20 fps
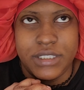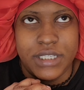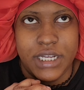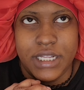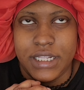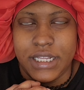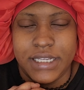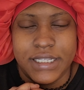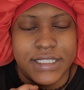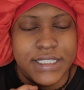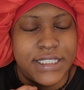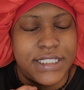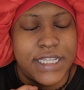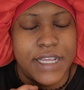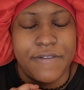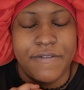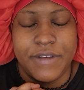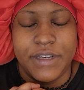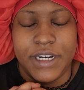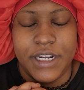I'm on day
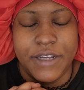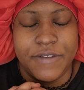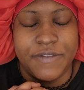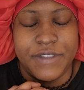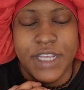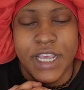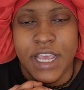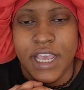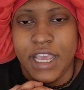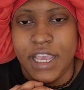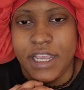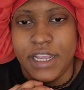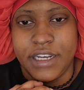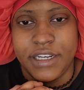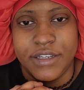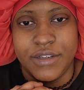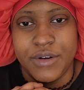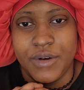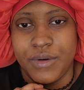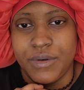like 7 of
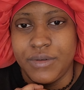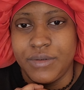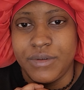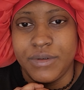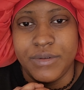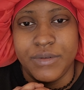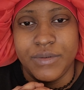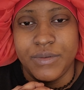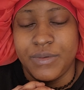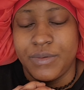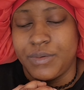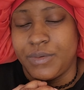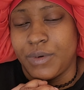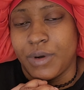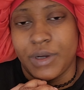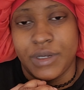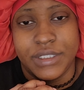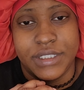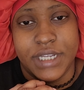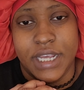10
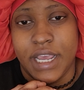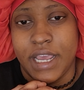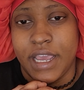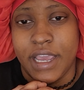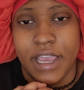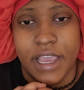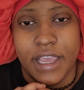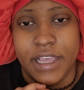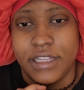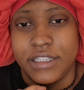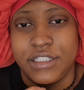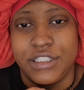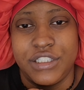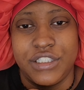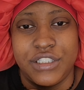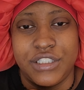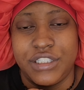work day.